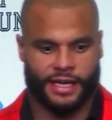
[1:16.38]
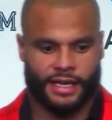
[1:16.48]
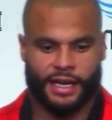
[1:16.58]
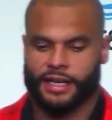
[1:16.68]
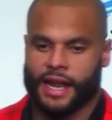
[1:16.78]

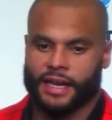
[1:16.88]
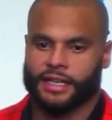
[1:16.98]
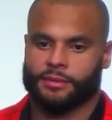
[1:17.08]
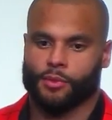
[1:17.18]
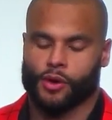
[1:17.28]
hey, not
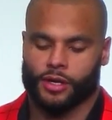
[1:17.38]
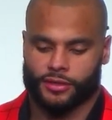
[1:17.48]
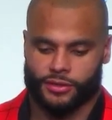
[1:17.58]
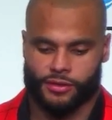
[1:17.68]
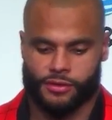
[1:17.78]
anymore.
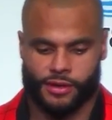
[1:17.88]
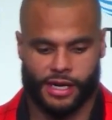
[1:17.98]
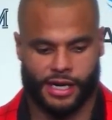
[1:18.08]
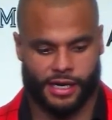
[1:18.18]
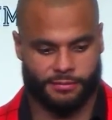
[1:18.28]
So,
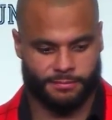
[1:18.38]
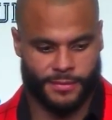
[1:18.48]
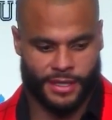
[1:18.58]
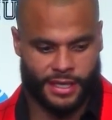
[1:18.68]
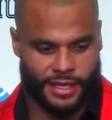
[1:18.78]
um,
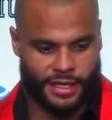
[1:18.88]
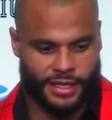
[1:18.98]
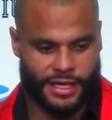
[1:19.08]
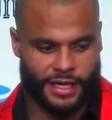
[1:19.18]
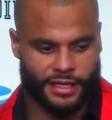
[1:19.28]

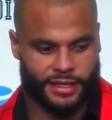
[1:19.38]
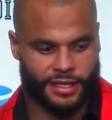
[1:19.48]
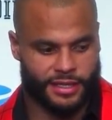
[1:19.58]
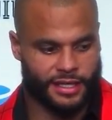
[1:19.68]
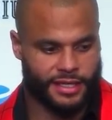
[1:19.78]
yeah, it,
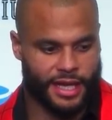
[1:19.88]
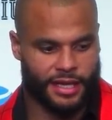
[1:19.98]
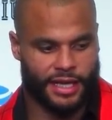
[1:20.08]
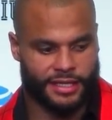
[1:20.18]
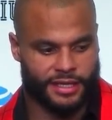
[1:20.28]
it's, it's that,
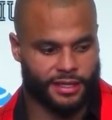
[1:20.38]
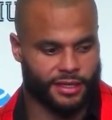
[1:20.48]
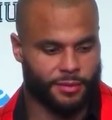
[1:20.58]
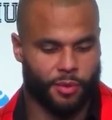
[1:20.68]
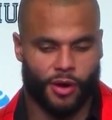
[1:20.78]
that's the,
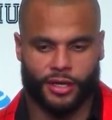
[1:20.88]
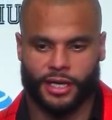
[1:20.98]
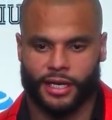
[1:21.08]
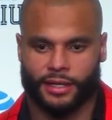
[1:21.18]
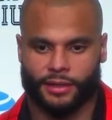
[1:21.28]
the part
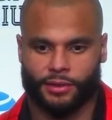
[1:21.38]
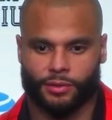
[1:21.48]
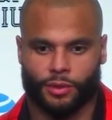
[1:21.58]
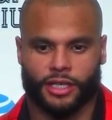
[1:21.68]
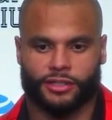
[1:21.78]
that
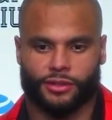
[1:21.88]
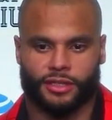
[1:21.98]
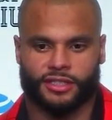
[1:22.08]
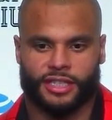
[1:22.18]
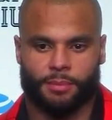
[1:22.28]
really is going to
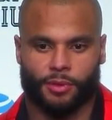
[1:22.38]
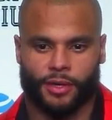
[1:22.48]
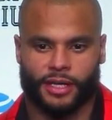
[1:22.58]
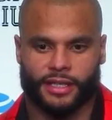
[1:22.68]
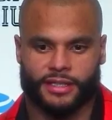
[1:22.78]

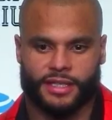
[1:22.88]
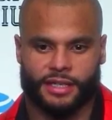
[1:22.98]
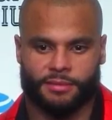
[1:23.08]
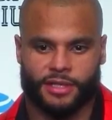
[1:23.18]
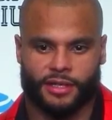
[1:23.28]
separate these
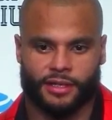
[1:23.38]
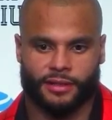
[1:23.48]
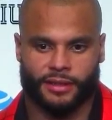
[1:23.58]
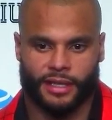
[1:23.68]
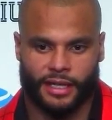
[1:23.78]
teams
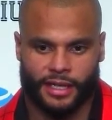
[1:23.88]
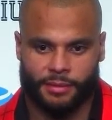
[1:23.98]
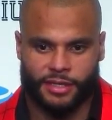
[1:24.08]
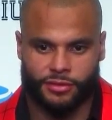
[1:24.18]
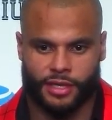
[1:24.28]
here um,
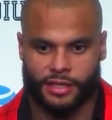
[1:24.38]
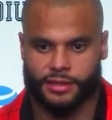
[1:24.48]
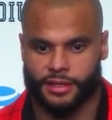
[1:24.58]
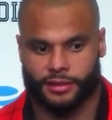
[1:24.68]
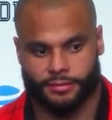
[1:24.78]
as you get
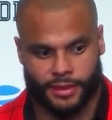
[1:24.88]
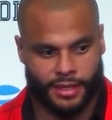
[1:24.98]
into